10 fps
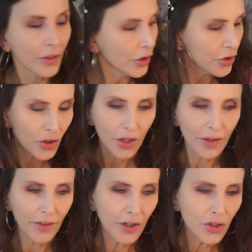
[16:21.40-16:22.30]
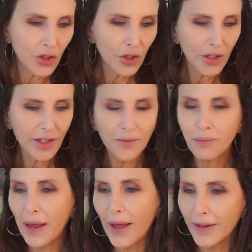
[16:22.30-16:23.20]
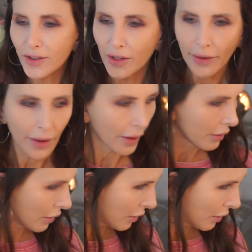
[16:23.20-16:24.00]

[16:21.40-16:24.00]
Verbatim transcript: There's good and bad to that.